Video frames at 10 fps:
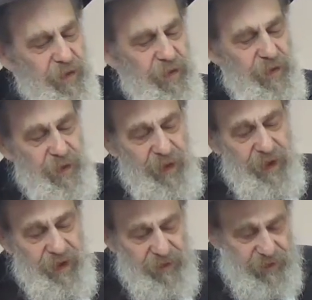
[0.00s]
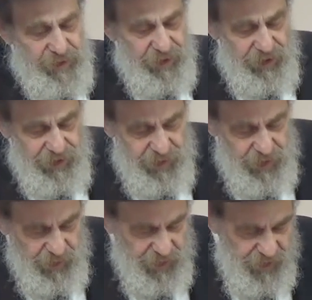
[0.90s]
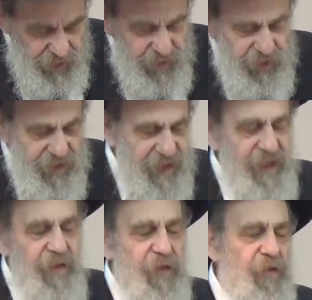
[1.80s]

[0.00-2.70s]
So there is, in the Alter Rebbe, different